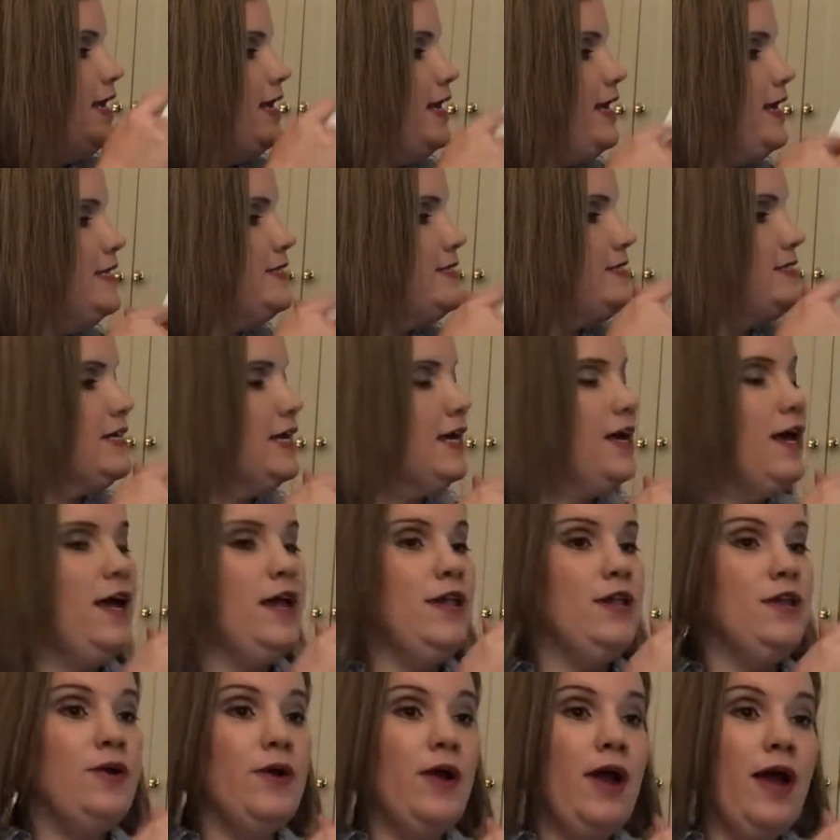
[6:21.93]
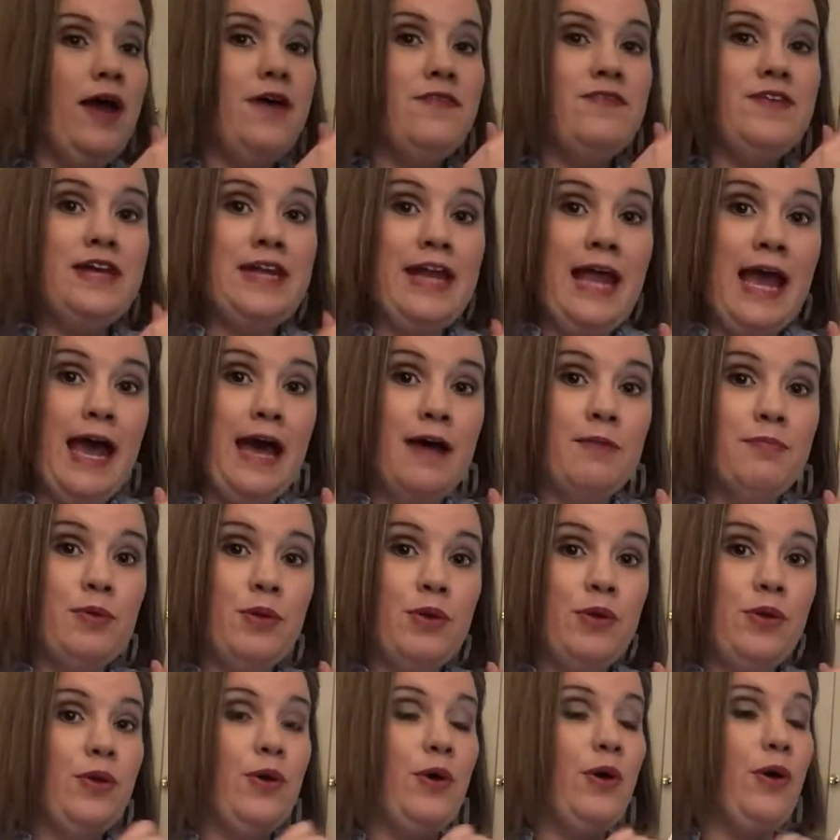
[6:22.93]
It's the color of an
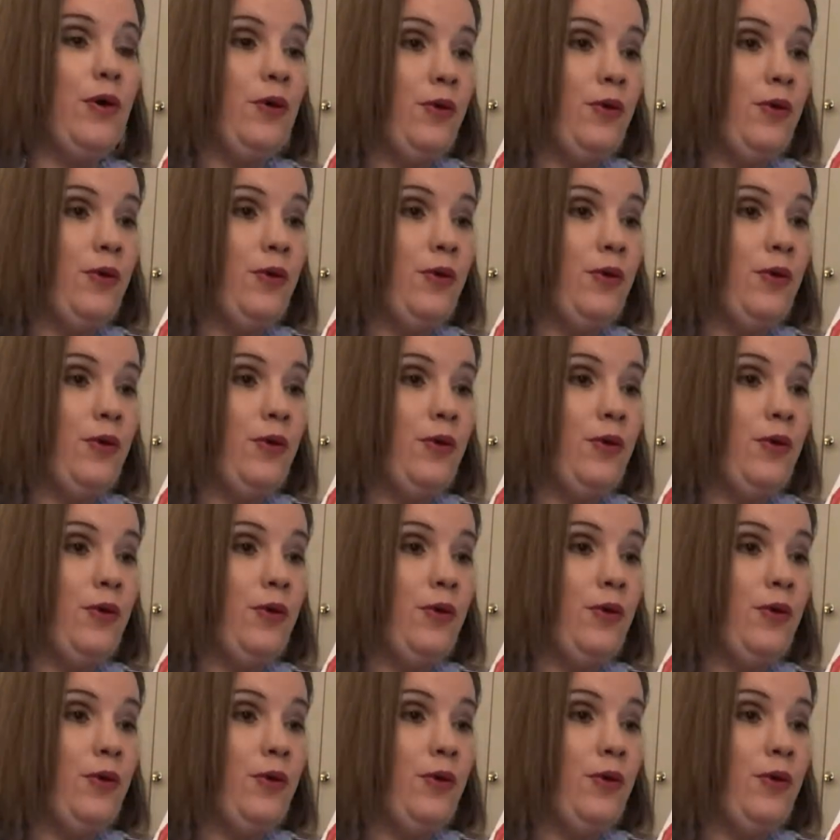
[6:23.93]
apple,